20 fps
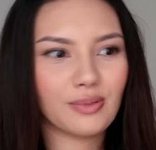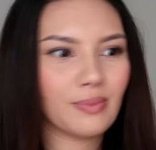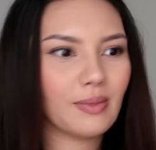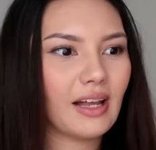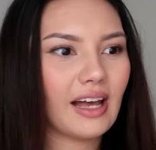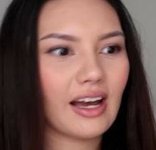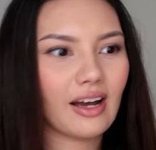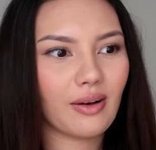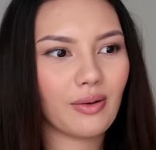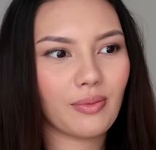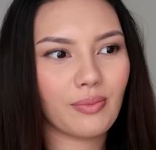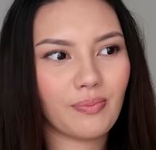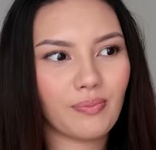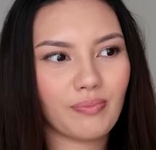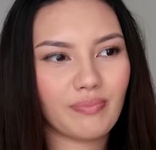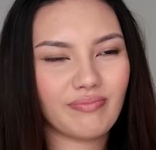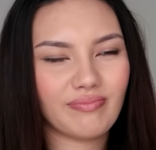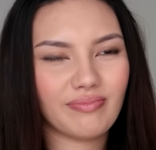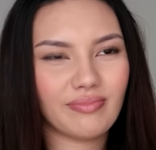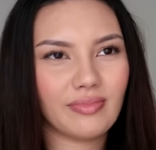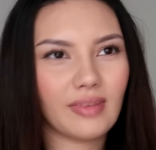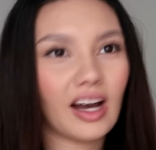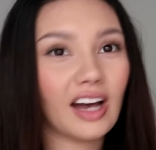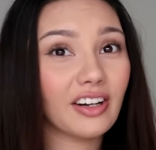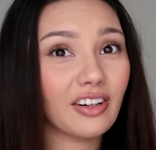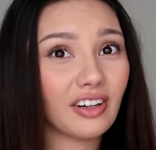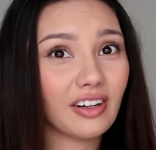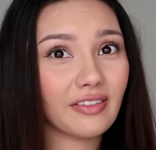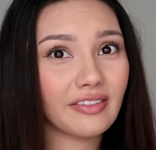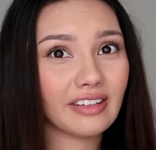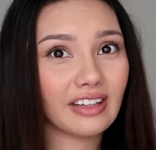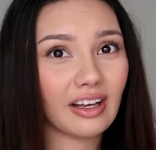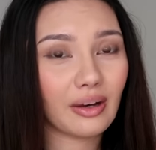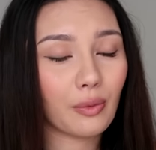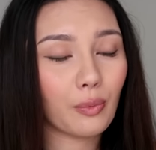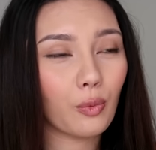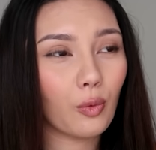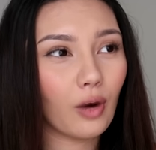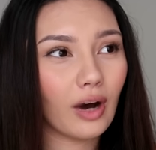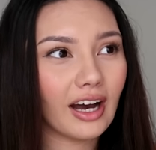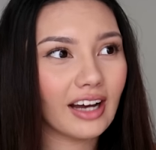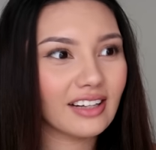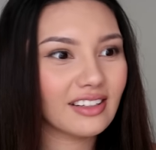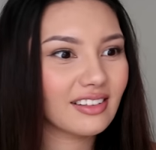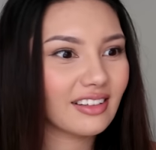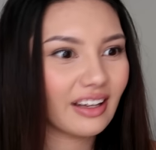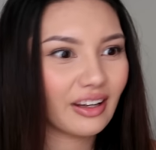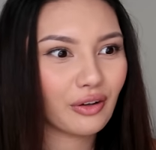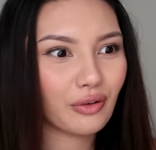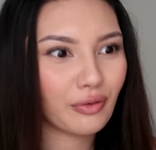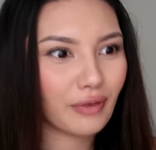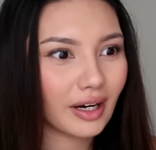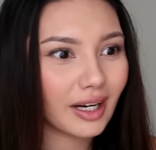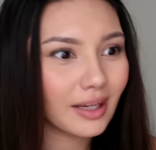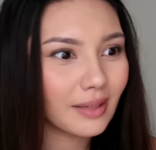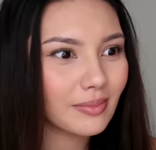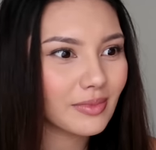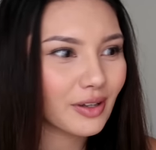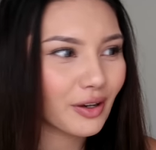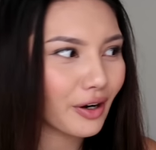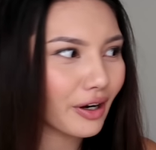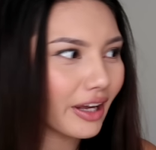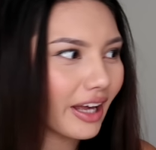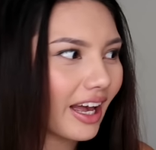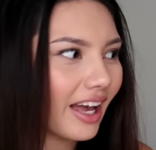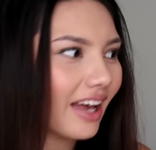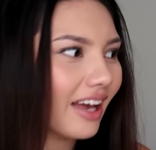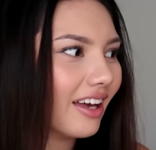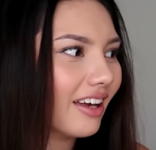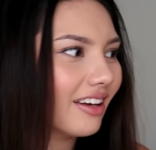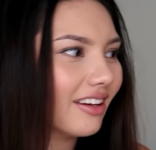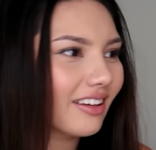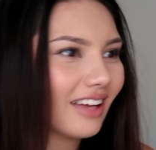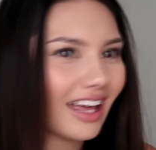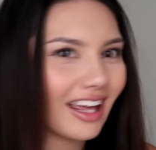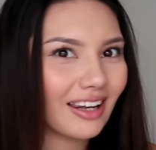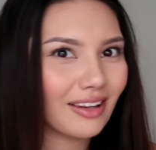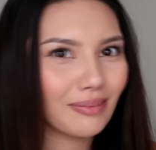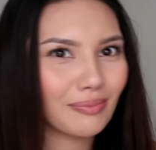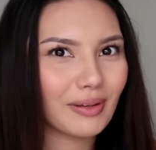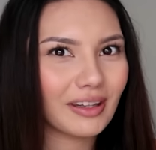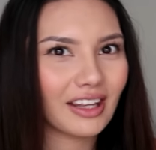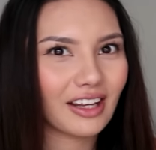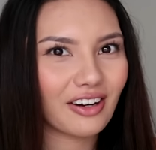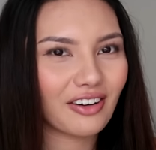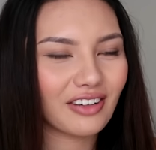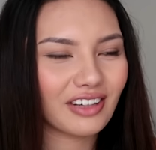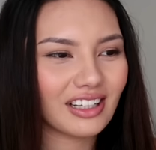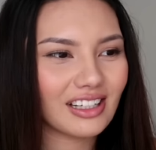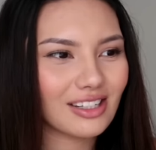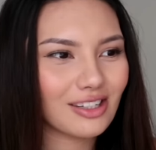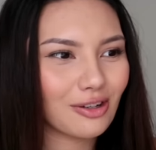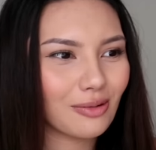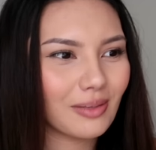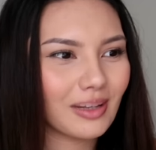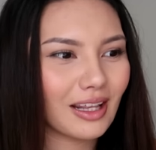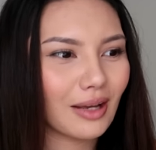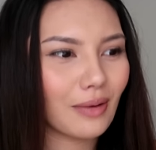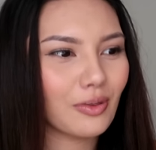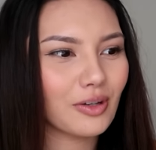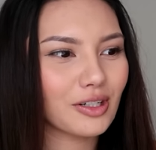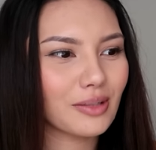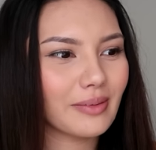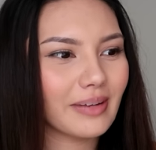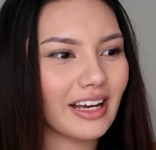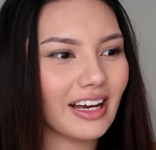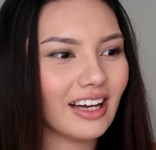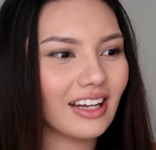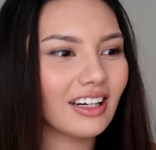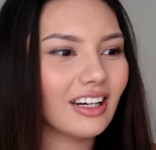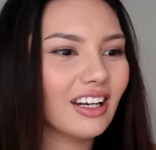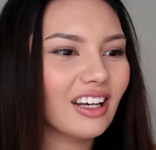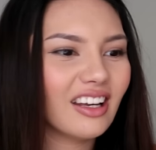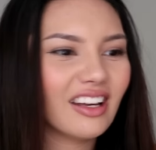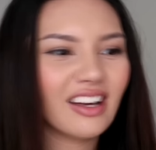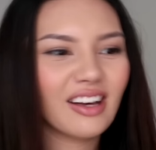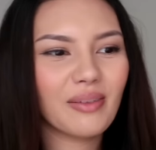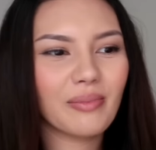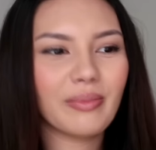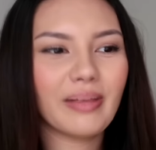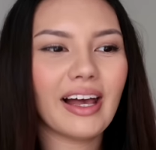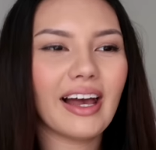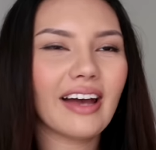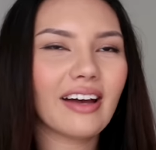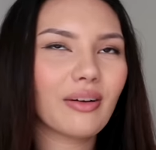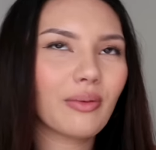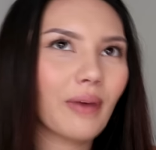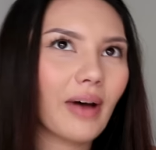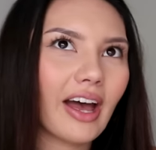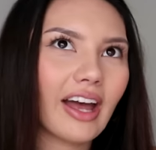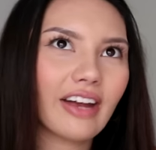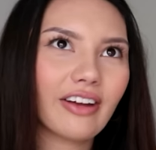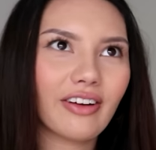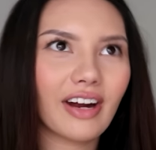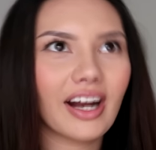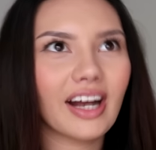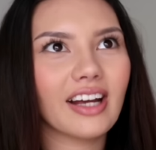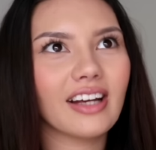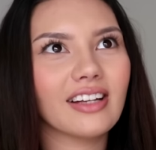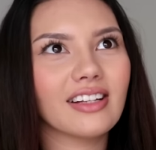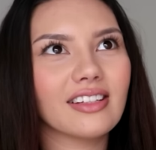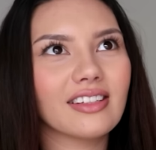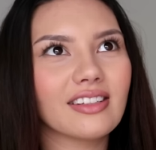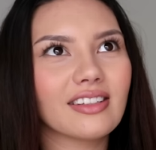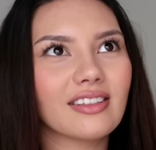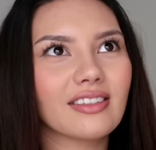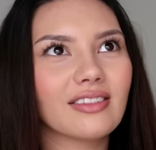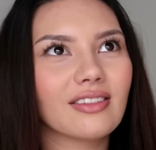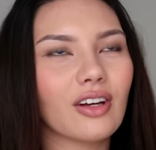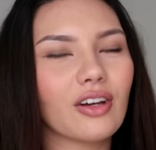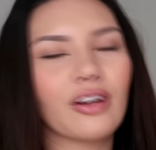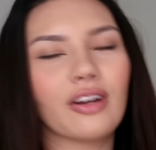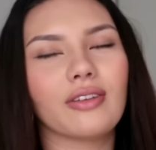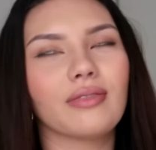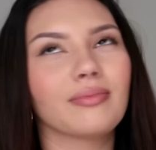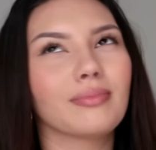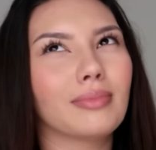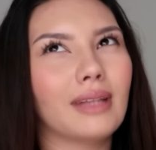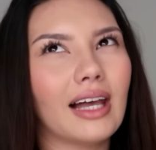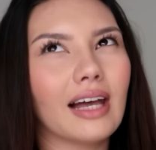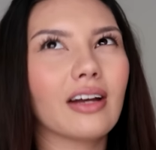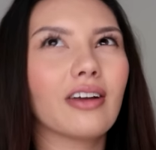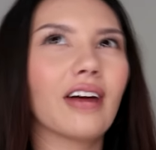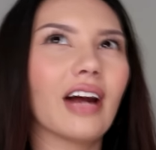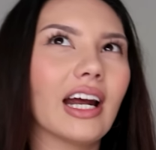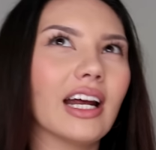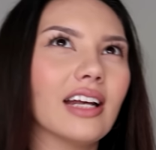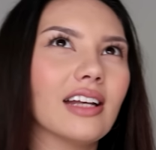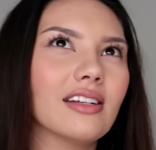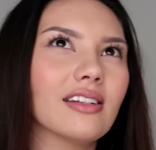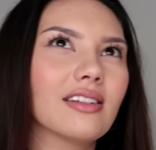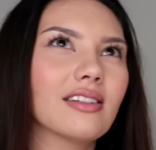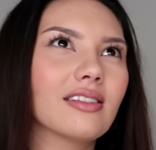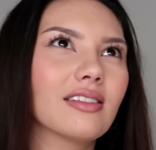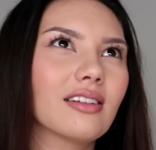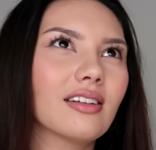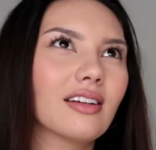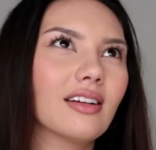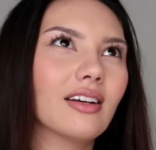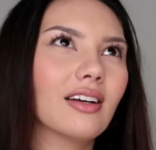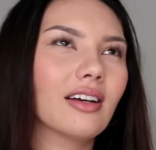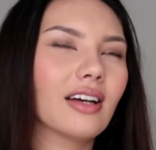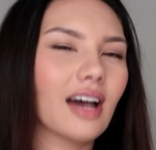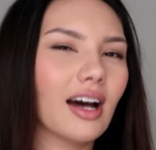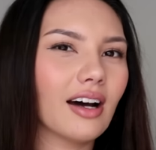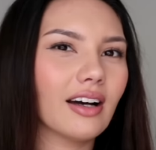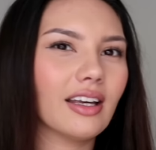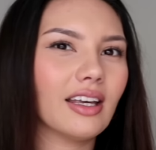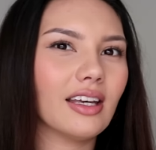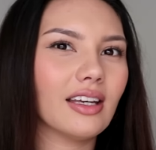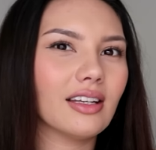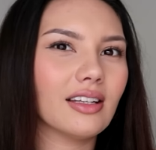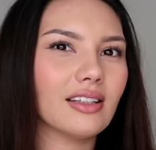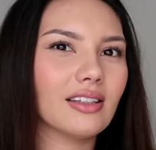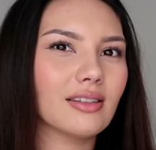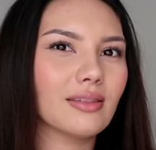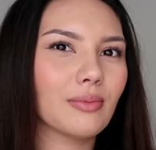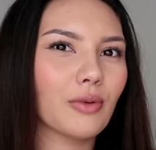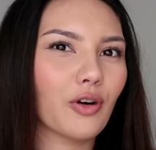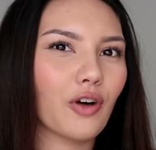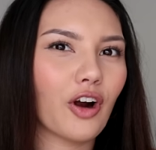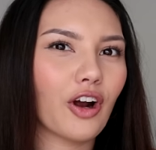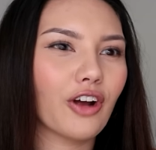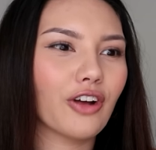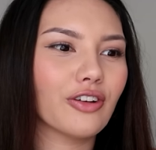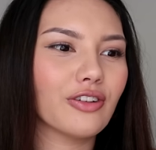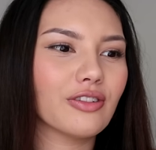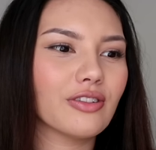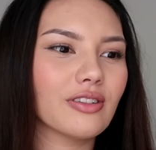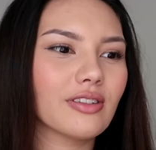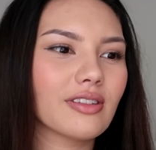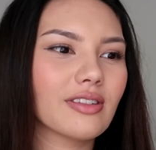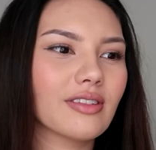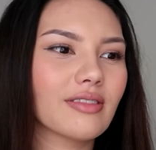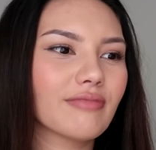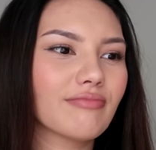black. I don't even like white. Like creams are okay, but they don't really suit me. They wash me out. Black, white, greys. Oh no, black, greys, khakis, maroons,